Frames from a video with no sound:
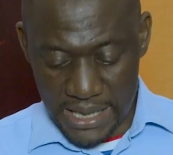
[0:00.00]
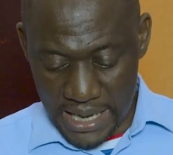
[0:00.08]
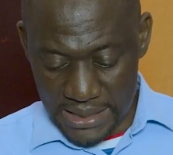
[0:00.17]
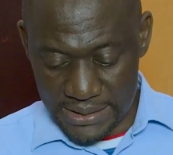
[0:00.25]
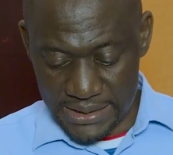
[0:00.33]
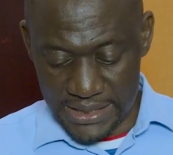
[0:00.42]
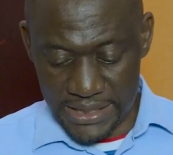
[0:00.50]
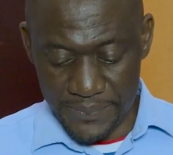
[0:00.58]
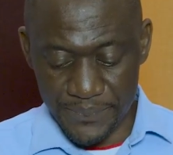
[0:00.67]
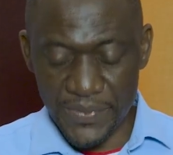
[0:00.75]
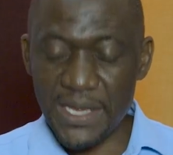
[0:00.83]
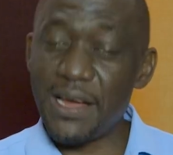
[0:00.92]
And
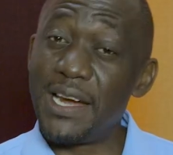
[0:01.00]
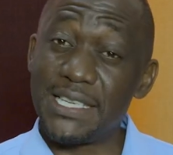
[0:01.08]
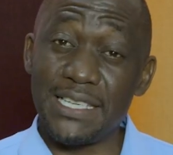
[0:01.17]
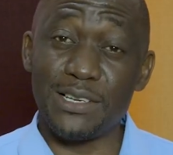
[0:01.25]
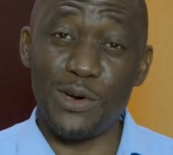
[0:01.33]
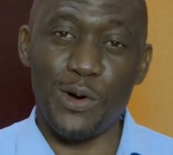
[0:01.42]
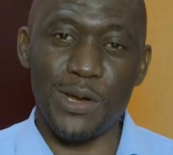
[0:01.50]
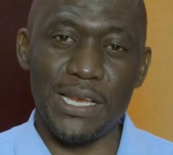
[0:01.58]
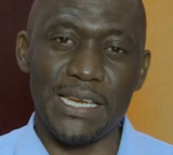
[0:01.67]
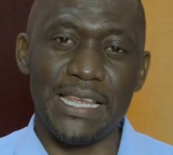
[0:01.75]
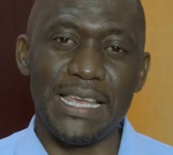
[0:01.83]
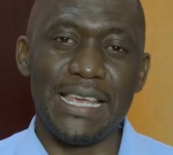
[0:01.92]
today, character
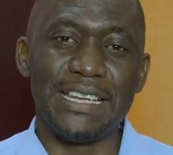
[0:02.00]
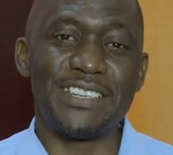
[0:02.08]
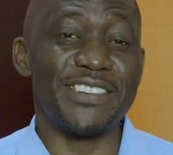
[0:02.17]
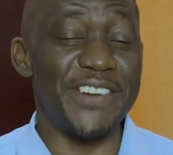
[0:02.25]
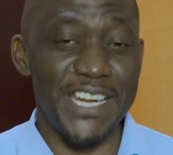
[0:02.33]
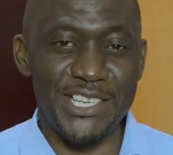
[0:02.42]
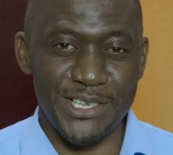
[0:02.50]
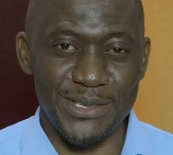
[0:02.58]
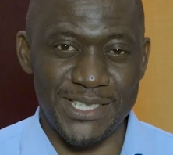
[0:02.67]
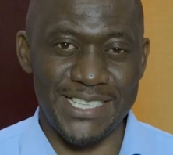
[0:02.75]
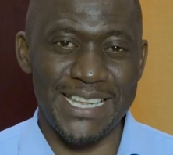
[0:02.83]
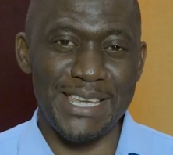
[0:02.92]
calling,
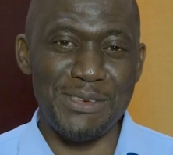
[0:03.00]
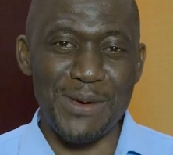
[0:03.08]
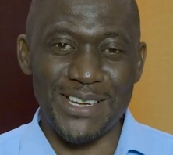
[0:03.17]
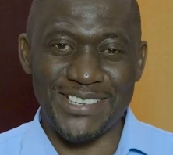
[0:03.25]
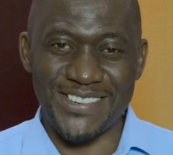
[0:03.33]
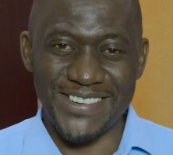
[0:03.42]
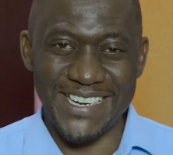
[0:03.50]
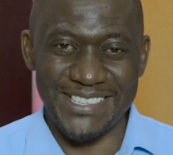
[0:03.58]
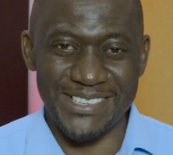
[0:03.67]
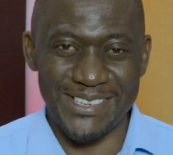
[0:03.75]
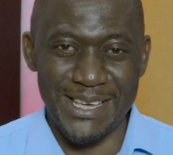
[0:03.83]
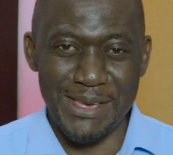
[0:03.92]
treasured. You are
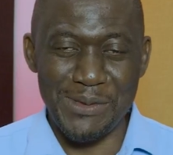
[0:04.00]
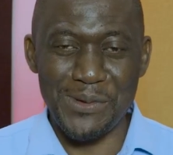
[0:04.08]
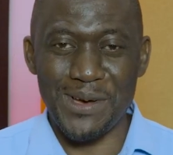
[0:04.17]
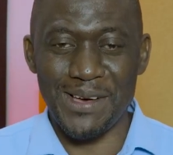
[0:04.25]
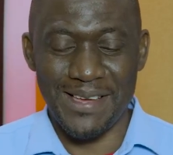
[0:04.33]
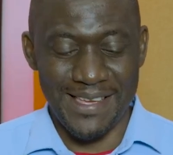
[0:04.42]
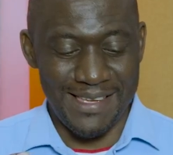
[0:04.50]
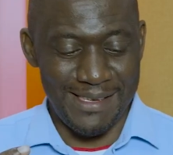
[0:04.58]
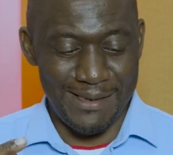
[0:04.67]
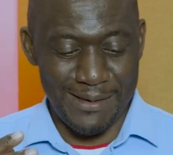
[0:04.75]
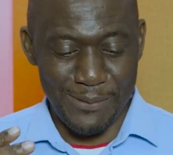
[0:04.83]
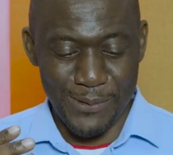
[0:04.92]
treasured. You are,
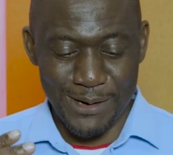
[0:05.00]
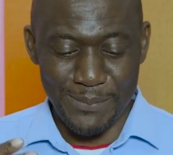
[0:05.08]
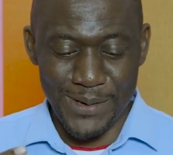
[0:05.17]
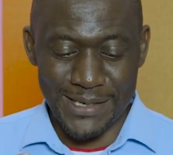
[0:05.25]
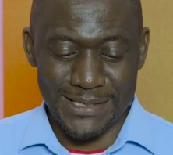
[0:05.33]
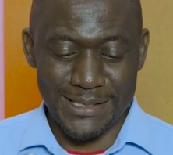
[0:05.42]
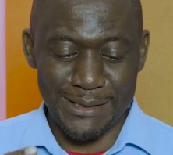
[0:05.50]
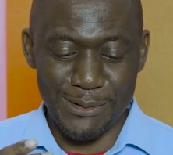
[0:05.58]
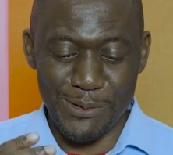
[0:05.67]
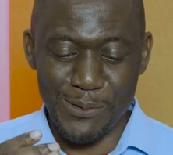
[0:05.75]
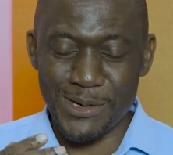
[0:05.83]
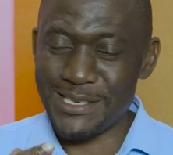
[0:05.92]
when it means, you
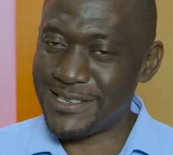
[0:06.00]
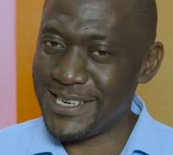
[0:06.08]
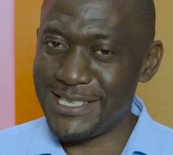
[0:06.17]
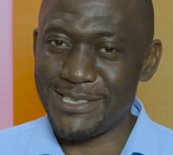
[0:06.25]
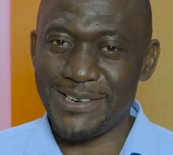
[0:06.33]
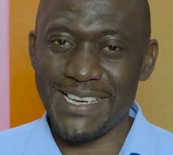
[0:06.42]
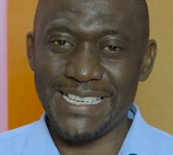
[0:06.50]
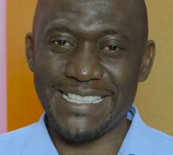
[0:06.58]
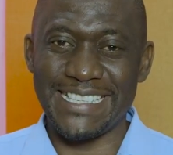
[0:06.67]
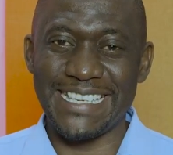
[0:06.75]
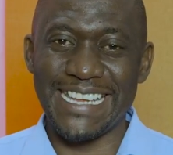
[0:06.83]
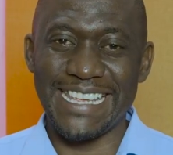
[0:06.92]
know what treasure
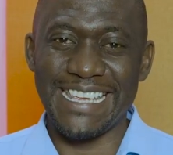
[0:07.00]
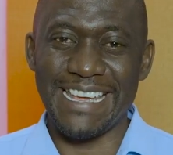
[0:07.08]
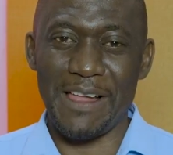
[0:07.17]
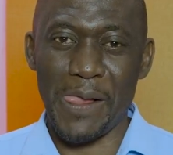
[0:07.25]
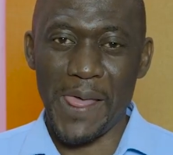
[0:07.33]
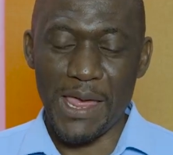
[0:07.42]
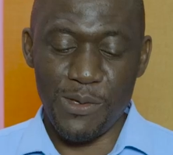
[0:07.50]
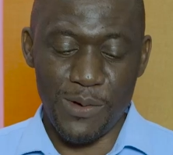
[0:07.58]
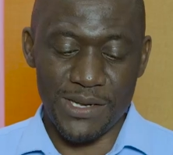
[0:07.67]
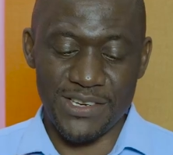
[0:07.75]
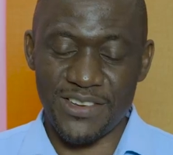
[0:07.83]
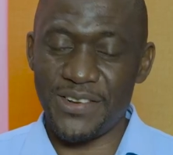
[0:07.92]
is? Yeah, you
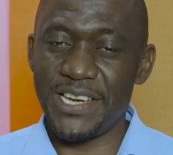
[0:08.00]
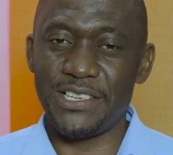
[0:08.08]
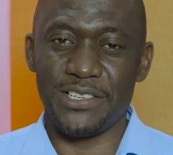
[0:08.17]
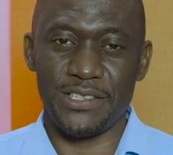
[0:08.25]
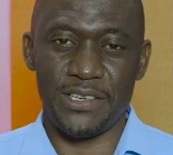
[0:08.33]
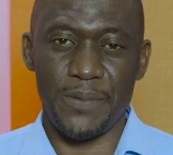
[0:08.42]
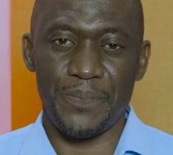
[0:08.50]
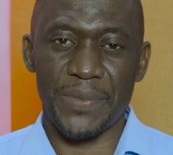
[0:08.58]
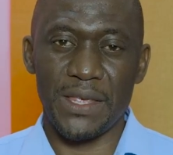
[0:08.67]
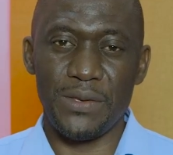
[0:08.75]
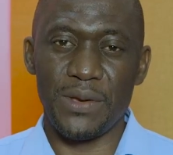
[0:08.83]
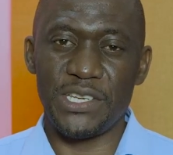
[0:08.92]
are treasured.
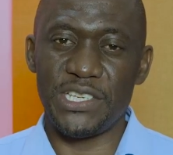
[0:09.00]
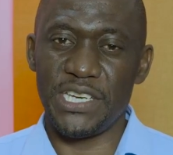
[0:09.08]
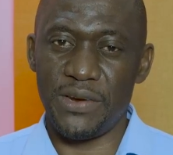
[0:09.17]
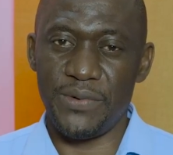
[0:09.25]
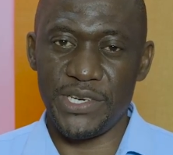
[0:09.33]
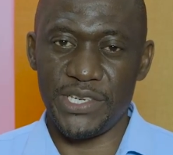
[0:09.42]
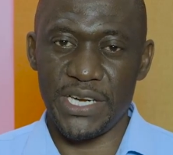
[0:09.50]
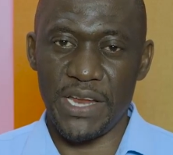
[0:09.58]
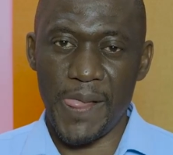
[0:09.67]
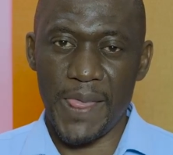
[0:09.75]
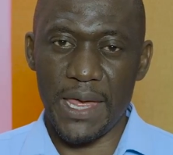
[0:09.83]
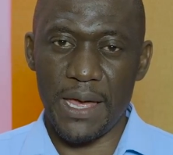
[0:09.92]
You are cherished.
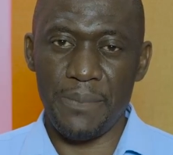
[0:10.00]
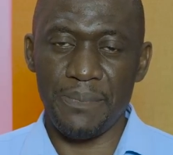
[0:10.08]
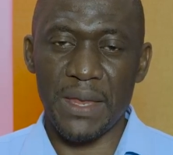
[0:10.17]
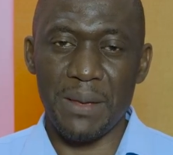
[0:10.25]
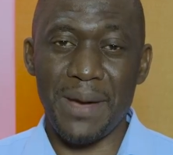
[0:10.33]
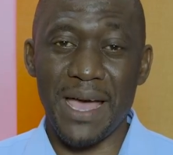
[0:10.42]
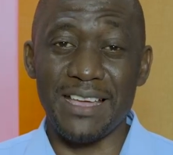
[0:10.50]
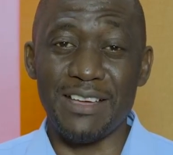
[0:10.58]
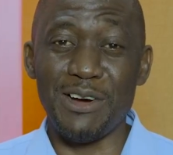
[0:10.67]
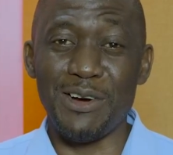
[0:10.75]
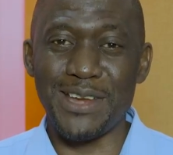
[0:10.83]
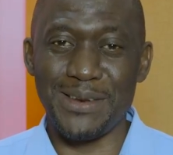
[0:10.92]
Yeah, by
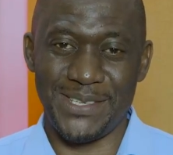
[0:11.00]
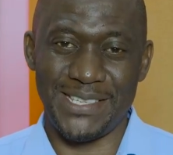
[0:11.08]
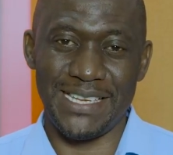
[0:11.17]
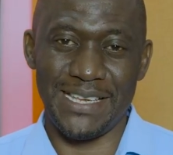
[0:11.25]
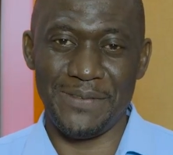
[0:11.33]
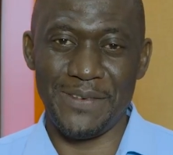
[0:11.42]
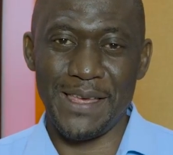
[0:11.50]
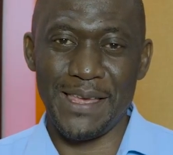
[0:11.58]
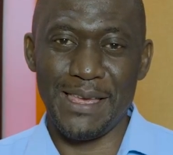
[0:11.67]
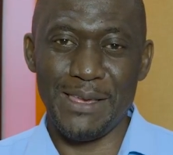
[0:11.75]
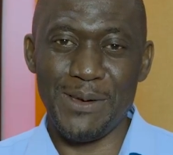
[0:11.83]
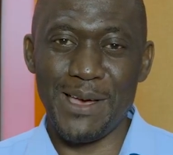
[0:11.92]
God himself,
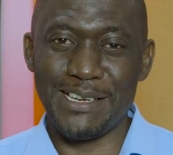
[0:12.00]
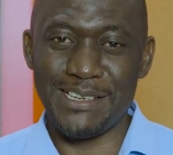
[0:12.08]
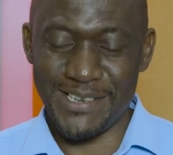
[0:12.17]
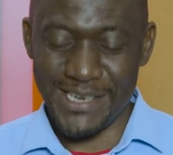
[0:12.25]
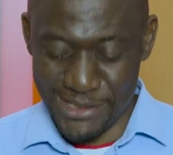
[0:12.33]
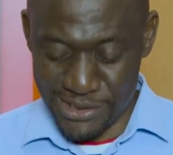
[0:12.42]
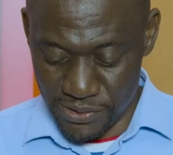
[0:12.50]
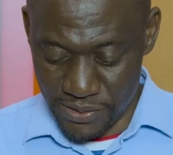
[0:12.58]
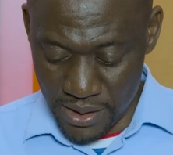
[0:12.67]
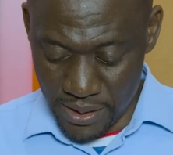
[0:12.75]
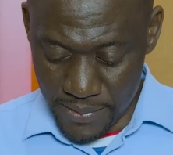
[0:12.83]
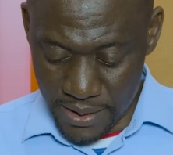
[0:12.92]
you are a treasure.
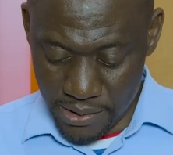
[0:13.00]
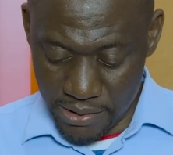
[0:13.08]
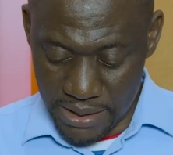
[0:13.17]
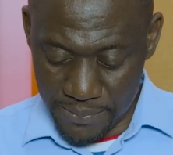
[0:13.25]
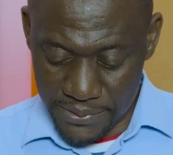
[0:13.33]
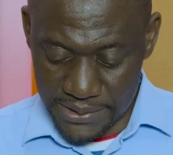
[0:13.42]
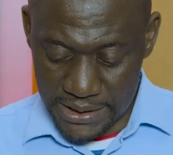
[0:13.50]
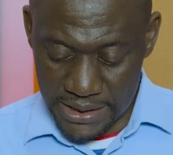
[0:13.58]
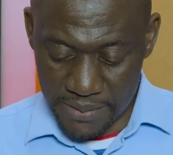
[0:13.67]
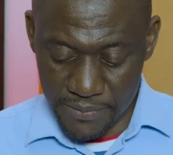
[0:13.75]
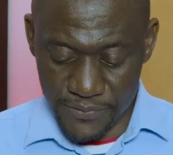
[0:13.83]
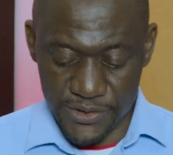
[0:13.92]
May God help us in
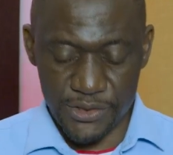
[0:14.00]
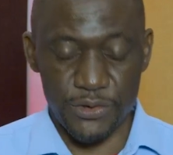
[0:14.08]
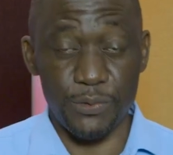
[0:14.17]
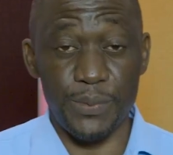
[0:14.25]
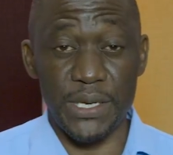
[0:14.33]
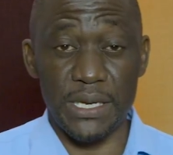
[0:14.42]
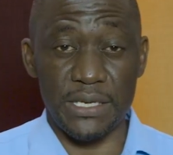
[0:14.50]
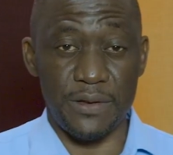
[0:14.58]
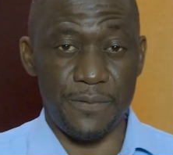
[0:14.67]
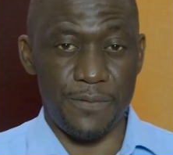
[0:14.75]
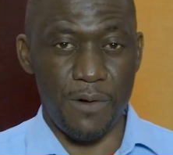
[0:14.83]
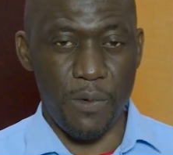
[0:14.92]
the name of Jesus. We've been, it's
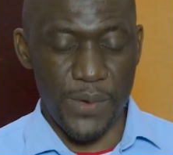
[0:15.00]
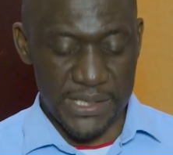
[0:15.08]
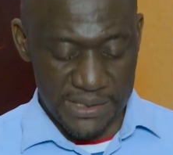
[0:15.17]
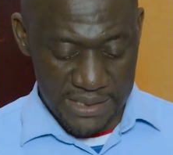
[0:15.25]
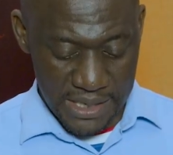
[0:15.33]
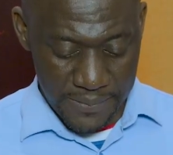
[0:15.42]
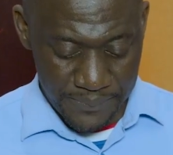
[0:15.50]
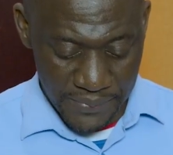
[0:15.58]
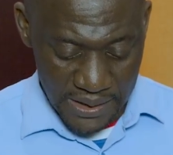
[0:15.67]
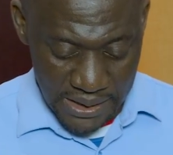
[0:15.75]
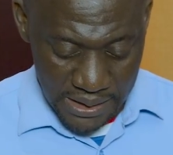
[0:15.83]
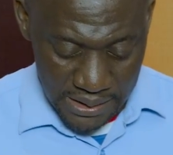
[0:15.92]
a 4 weeks
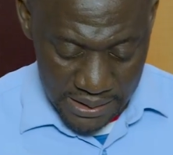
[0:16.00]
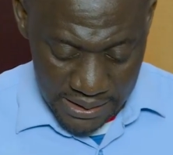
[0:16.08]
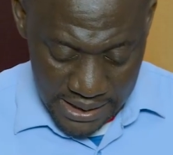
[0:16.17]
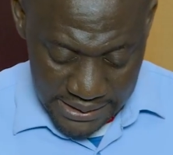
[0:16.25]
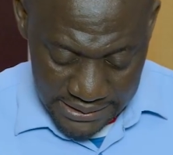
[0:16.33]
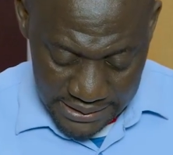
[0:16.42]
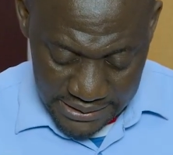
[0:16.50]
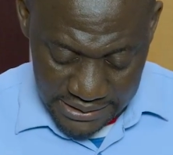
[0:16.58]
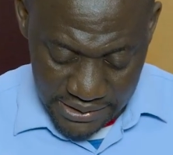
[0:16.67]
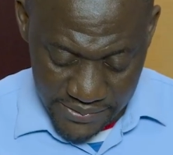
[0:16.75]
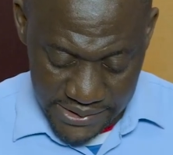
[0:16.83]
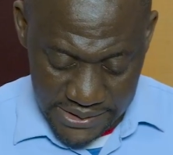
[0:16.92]
lesson
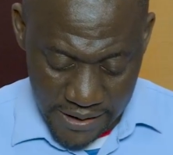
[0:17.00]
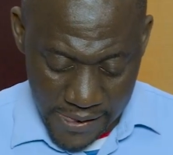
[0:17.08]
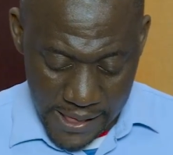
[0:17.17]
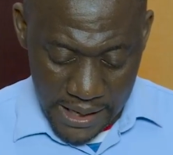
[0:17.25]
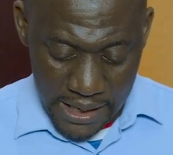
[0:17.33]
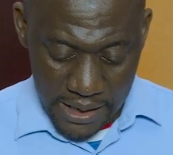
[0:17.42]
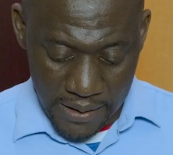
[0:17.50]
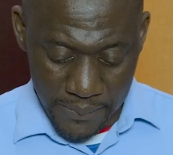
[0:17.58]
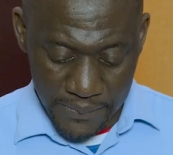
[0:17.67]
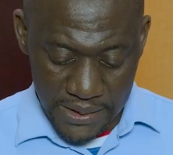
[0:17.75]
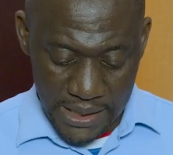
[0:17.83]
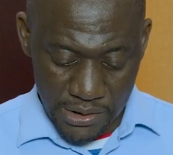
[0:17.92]
series
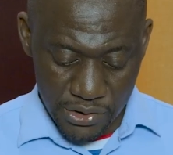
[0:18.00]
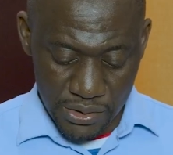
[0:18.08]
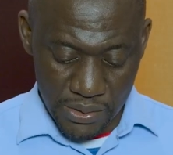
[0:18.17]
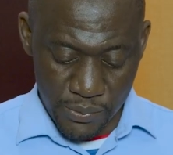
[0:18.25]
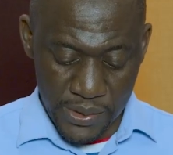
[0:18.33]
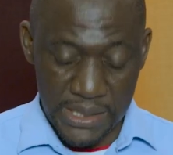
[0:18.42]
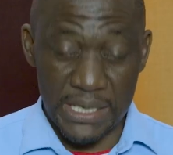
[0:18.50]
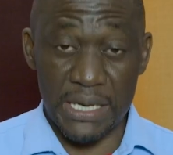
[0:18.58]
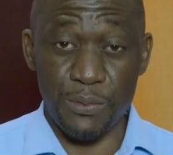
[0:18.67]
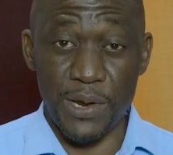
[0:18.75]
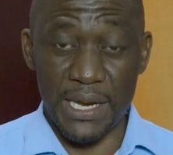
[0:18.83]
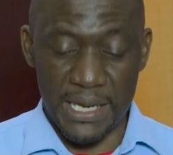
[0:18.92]
that
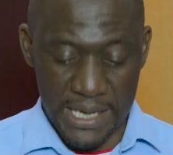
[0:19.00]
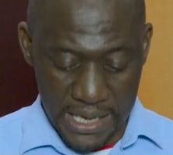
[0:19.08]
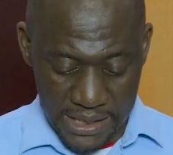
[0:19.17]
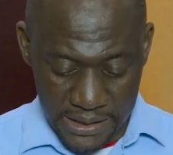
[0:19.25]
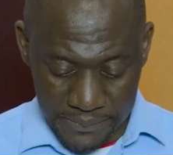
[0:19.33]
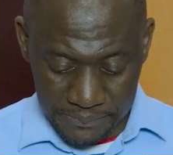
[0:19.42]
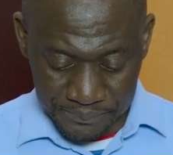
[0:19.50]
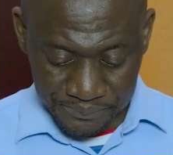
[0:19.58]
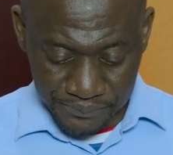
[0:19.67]
we're learning.